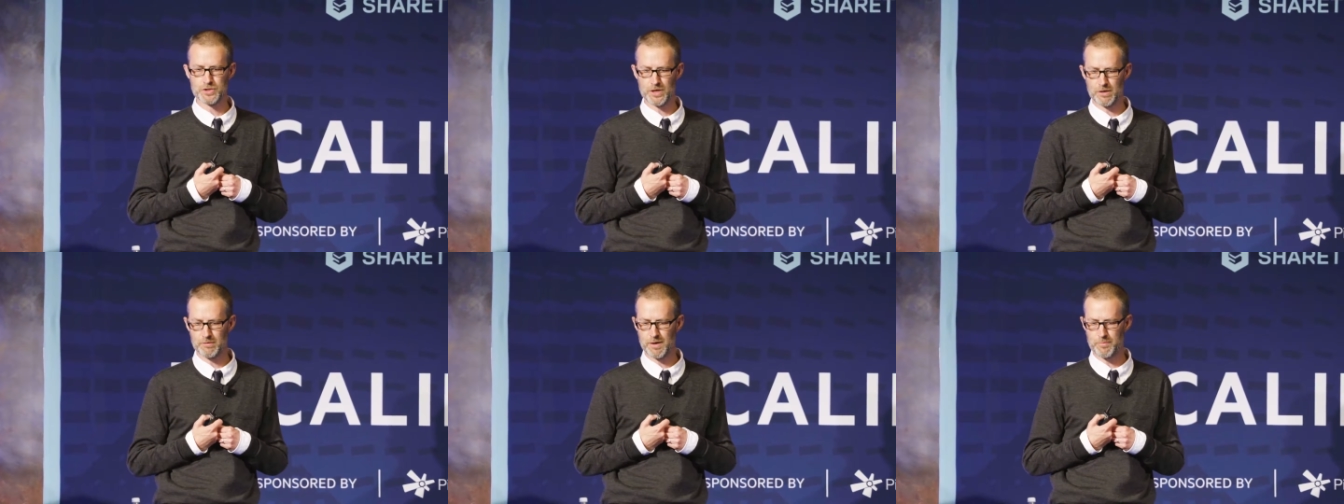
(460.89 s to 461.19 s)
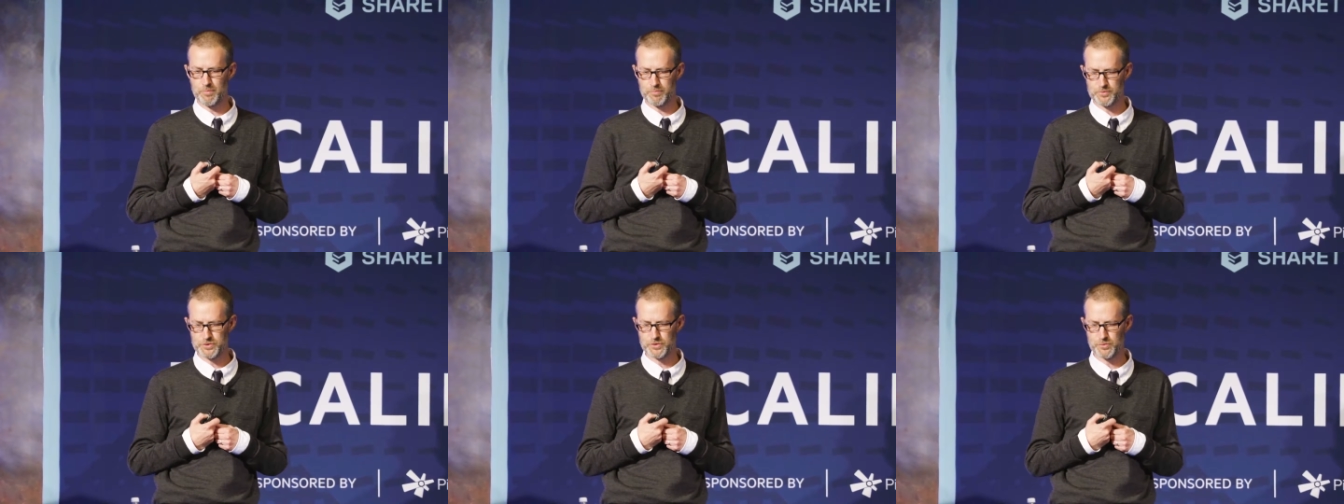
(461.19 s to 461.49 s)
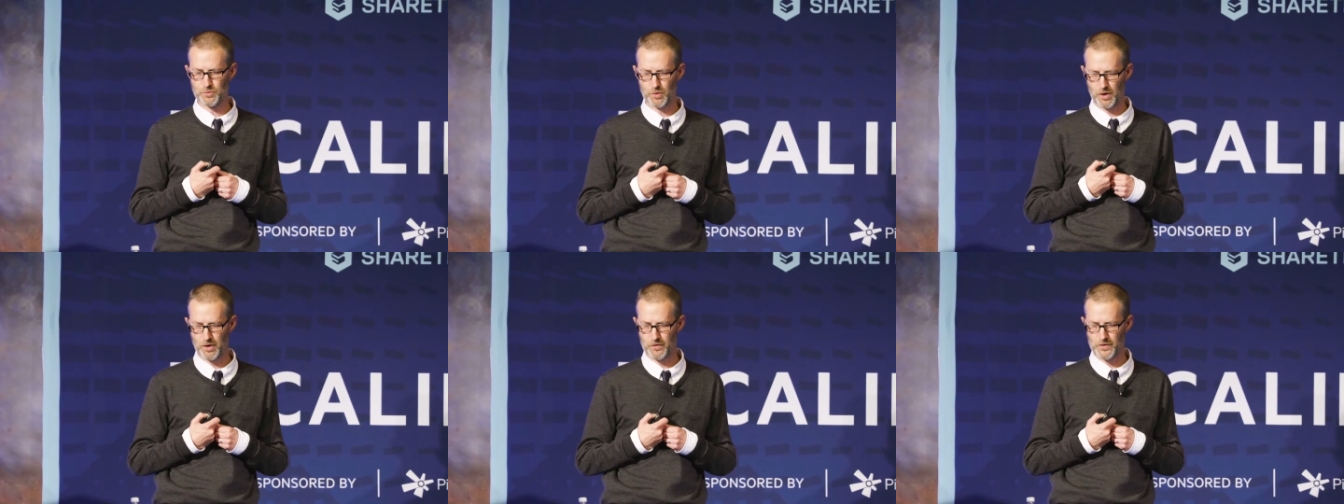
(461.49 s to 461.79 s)
show
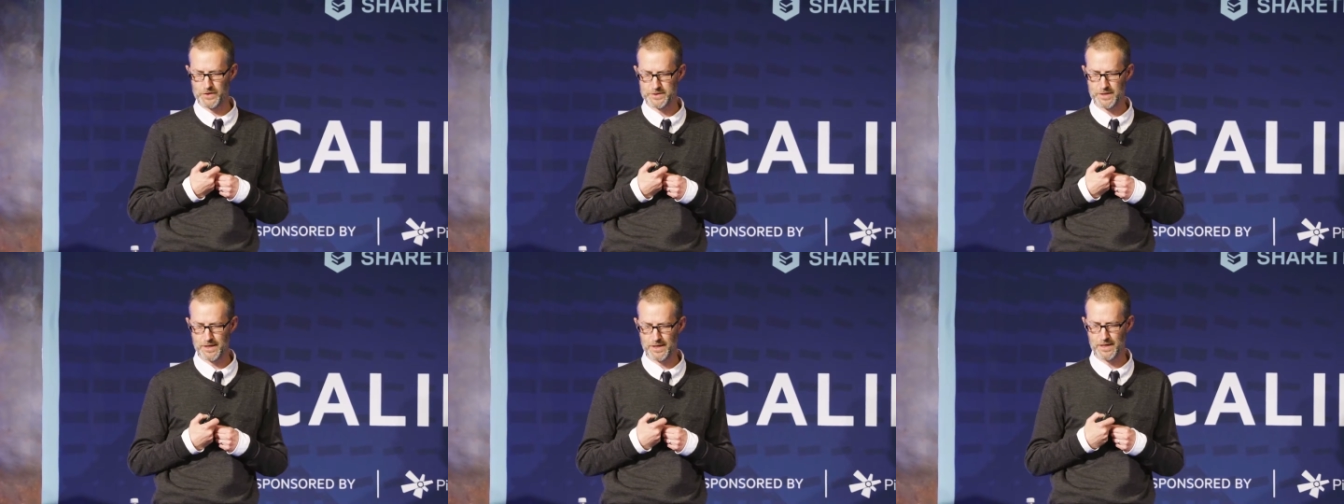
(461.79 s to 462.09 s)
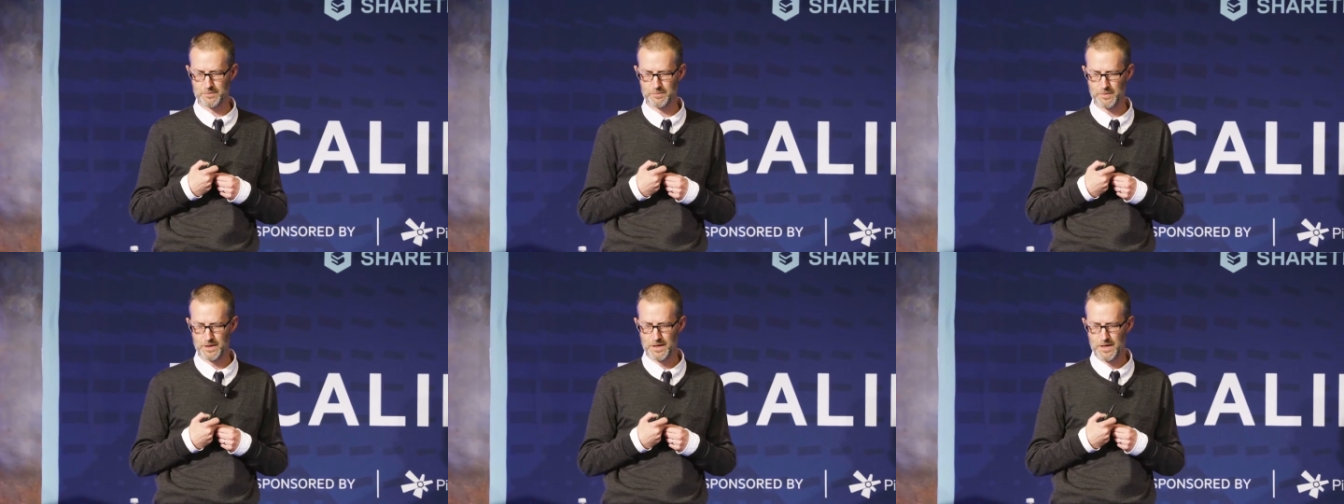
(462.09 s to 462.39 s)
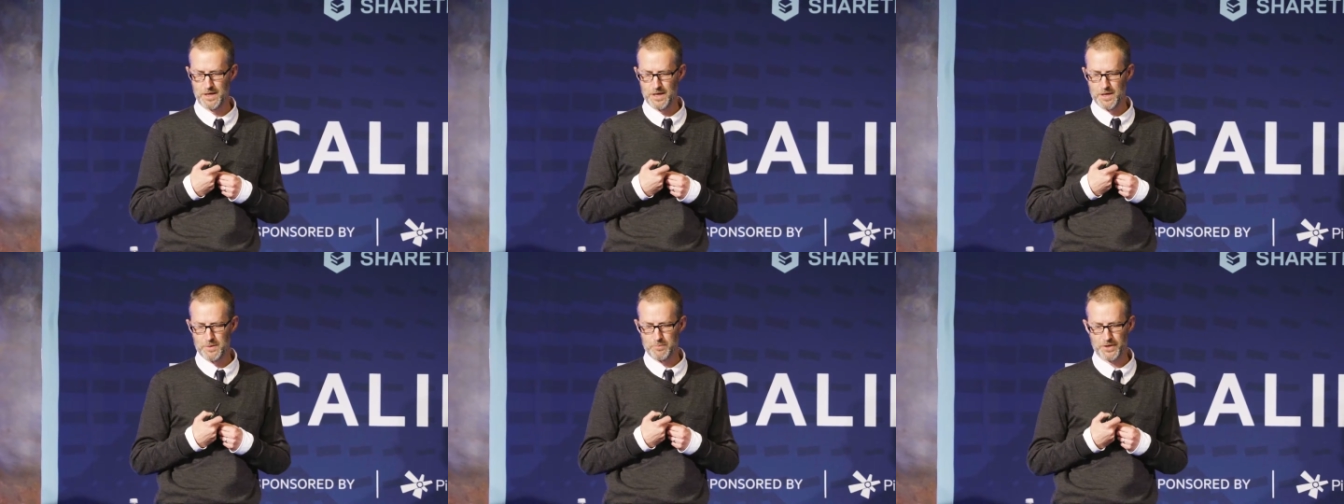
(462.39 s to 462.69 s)
up to all the
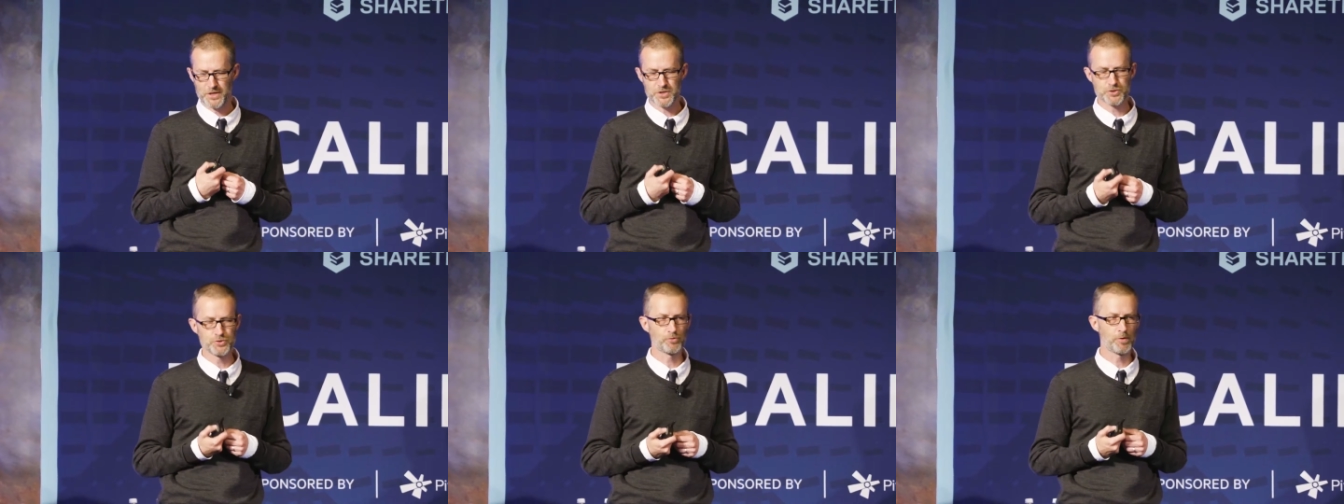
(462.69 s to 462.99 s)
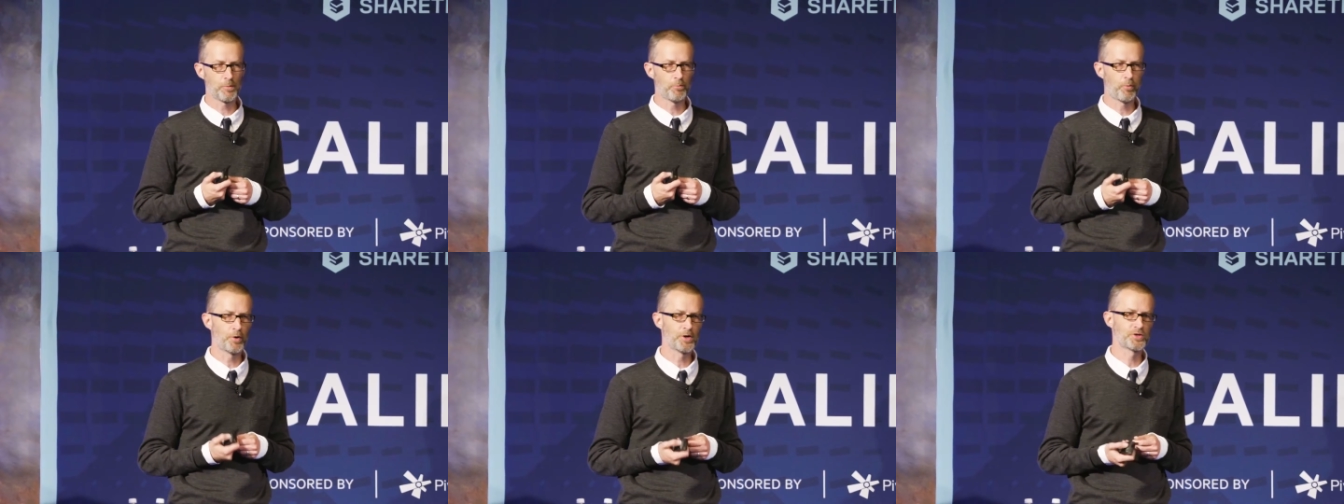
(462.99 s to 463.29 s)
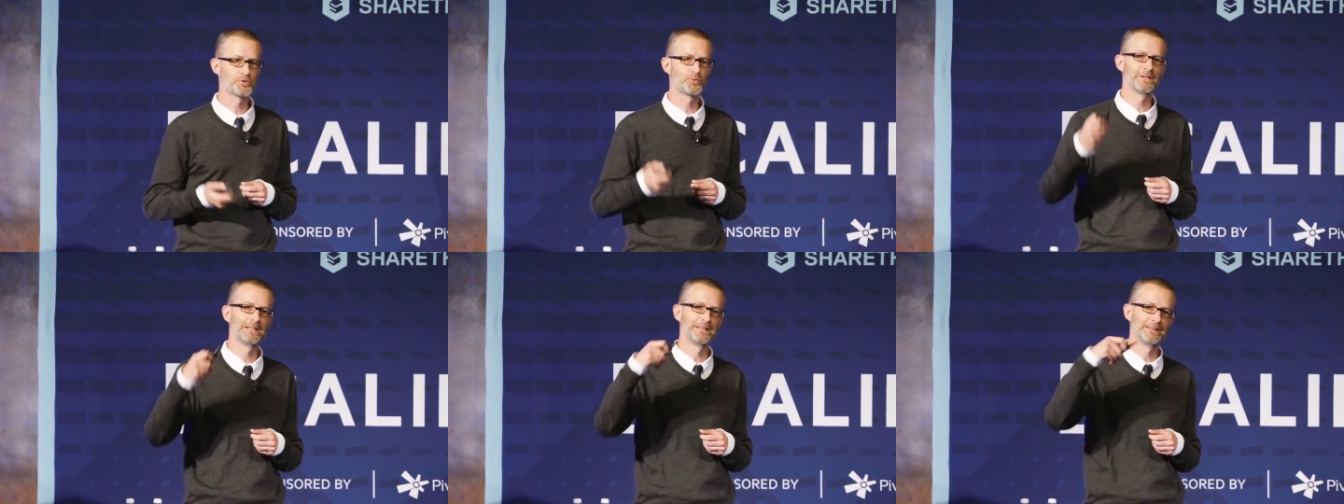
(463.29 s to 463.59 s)
time because your report is